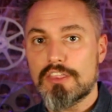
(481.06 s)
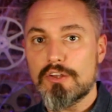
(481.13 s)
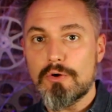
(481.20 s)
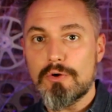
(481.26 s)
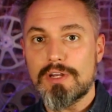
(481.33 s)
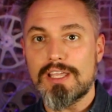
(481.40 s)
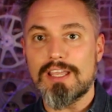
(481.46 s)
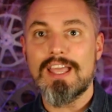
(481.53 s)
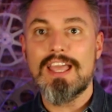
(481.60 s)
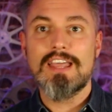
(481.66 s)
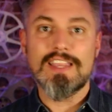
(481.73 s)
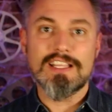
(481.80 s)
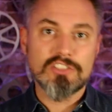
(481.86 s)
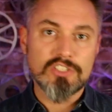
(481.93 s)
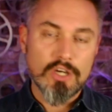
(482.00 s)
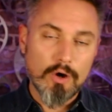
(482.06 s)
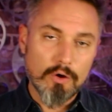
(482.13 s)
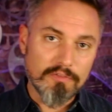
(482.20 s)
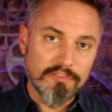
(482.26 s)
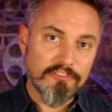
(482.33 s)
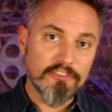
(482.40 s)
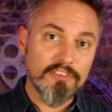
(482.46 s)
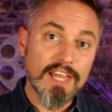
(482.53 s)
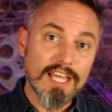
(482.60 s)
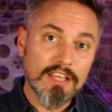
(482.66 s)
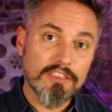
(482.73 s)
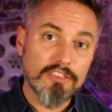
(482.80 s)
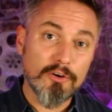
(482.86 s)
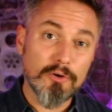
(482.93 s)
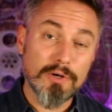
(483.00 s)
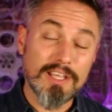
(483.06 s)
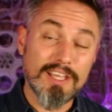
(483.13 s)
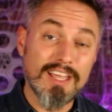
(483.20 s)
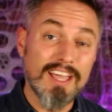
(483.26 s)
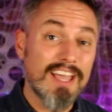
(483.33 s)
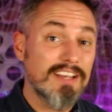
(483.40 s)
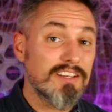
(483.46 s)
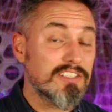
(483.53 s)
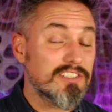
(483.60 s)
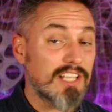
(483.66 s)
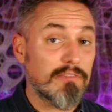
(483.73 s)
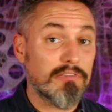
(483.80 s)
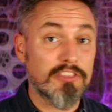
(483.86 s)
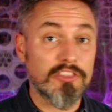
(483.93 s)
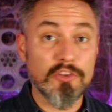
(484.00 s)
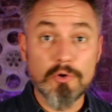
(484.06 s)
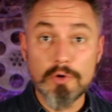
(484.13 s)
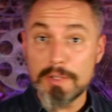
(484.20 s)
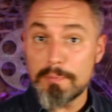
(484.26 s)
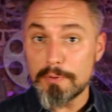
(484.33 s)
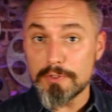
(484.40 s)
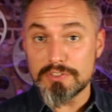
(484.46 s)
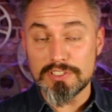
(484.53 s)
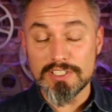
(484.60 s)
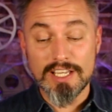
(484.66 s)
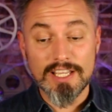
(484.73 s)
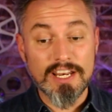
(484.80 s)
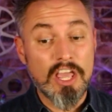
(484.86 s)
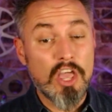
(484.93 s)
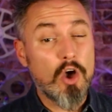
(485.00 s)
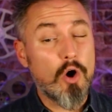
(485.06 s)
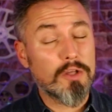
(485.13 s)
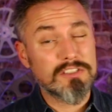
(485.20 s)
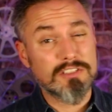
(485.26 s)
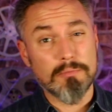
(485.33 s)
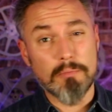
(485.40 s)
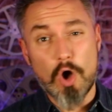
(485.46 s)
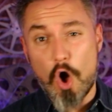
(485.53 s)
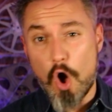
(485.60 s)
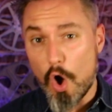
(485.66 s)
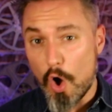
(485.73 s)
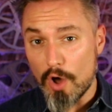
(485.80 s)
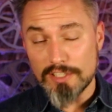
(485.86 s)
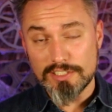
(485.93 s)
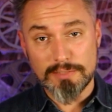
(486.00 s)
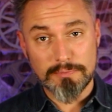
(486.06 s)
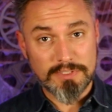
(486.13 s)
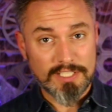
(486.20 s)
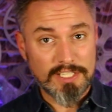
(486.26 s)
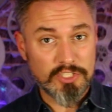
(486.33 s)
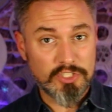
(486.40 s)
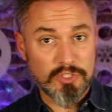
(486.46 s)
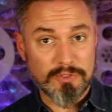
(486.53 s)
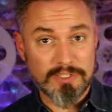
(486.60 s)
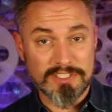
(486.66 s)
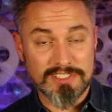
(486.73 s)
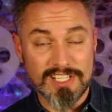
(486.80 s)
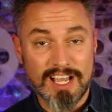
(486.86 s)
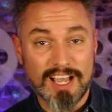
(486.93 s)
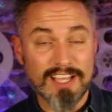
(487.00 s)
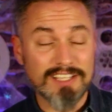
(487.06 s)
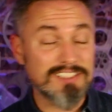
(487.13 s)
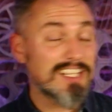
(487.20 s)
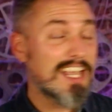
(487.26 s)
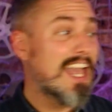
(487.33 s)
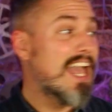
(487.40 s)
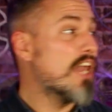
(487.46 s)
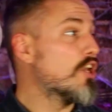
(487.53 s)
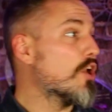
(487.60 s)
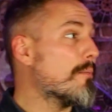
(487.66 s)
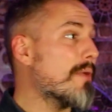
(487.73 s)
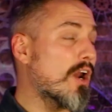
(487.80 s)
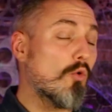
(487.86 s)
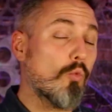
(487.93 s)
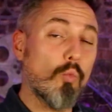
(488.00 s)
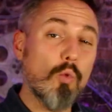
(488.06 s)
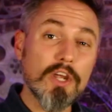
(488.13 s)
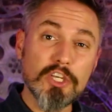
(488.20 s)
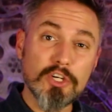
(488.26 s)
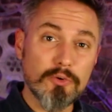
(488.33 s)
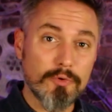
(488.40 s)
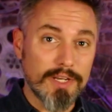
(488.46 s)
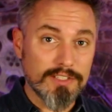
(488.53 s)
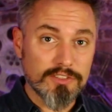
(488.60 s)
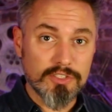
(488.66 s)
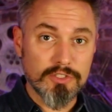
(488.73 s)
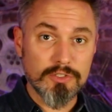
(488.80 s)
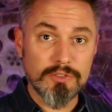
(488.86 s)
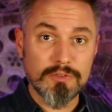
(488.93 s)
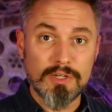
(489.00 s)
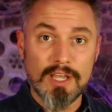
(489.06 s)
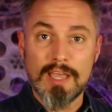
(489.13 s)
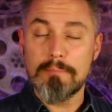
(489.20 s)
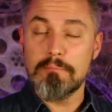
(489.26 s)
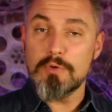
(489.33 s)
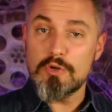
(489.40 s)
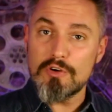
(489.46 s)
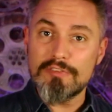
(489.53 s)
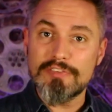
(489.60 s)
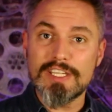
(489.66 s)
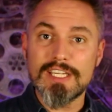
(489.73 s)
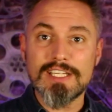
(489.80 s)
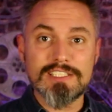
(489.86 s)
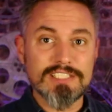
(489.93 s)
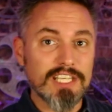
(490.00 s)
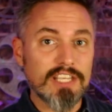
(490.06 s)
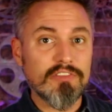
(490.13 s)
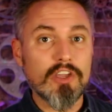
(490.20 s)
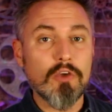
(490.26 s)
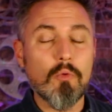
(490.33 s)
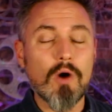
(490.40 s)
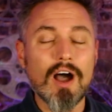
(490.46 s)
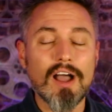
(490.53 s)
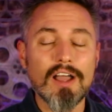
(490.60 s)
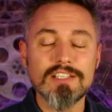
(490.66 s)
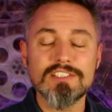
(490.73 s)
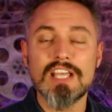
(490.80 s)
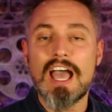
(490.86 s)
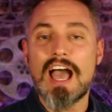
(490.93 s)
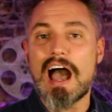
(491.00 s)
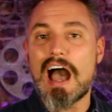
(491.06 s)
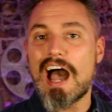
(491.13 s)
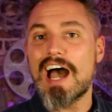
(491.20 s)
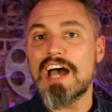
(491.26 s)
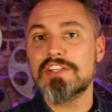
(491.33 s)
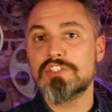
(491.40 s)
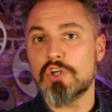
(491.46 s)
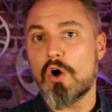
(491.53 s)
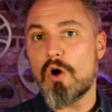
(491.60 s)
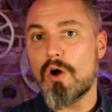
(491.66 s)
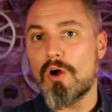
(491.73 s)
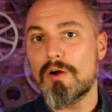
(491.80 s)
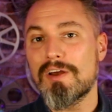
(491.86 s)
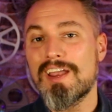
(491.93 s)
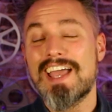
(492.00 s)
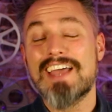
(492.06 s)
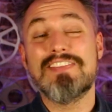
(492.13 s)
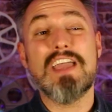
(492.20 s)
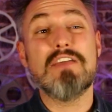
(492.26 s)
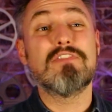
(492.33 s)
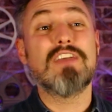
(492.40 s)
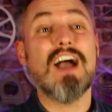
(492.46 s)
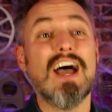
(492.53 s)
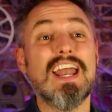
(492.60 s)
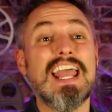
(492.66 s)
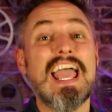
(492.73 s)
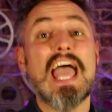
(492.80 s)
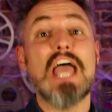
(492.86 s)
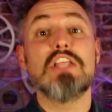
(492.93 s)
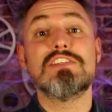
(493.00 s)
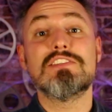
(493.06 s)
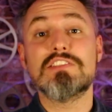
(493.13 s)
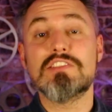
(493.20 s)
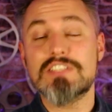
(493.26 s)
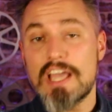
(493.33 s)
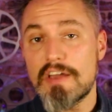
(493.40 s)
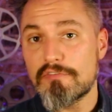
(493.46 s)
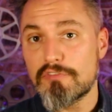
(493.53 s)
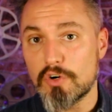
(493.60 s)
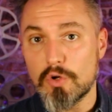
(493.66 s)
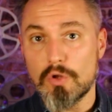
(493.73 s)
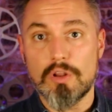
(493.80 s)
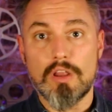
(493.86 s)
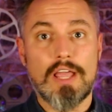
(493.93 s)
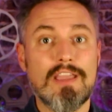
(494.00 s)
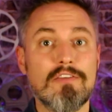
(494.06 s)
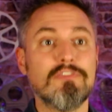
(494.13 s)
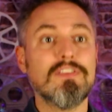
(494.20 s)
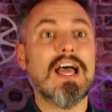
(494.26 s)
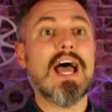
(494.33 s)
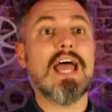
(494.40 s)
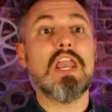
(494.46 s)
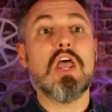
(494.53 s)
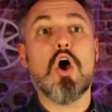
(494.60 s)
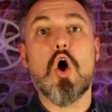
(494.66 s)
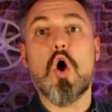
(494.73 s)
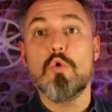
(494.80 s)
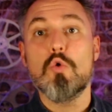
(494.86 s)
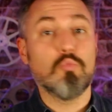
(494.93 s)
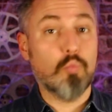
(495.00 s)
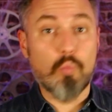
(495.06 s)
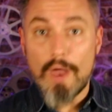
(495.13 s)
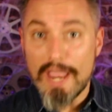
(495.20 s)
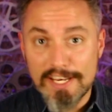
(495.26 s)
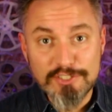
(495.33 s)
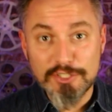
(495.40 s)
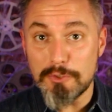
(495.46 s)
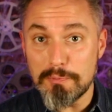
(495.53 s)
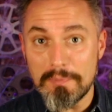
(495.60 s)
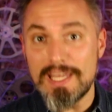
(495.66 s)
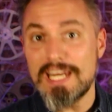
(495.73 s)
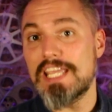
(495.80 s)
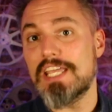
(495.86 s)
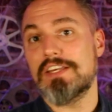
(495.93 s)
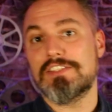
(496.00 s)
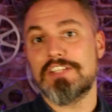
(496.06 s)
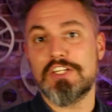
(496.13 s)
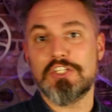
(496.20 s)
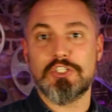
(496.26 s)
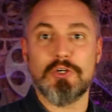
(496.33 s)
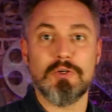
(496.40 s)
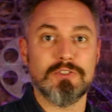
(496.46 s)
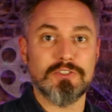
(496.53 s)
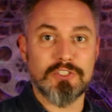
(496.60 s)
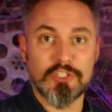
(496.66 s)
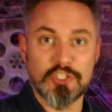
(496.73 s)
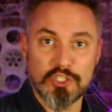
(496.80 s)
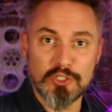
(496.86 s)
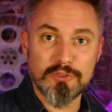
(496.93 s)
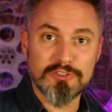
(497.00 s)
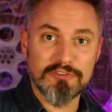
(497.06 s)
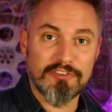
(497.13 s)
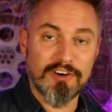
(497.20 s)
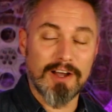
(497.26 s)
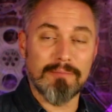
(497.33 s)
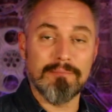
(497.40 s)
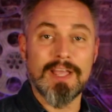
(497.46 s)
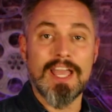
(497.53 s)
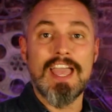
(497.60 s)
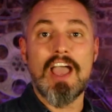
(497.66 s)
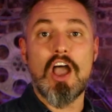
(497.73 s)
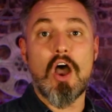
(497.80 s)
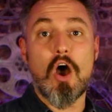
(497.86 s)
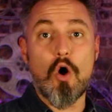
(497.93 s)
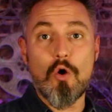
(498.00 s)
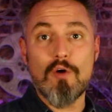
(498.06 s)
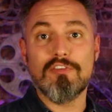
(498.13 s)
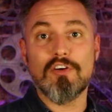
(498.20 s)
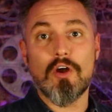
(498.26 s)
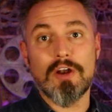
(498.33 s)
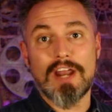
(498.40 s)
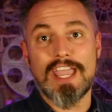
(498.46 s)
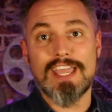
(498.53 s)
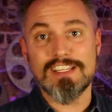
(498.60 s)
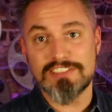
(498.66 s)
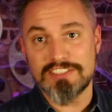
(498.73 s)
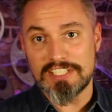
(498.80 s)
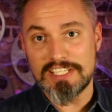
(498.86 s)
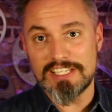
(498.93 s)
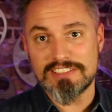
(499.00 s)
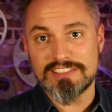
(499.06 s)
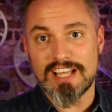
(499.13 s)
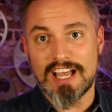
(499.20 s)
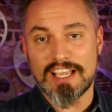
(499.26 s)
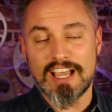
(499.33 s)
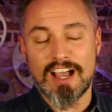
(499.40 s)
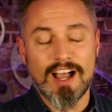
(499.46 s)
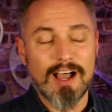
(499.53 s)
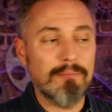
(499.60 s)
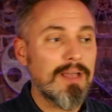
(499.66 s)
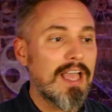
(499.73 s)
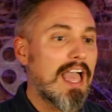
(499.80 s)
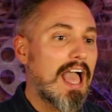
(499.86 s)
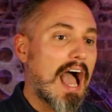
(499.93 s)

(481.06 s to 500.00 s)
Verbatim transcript: thirty. That's code flick thirty to save thirty percent on some awesome t-shirt designs. No matter what you're into, movie, T V-wise, odds are they've got several, if not way too many t-shirts to choose from over on eighties tees dot com.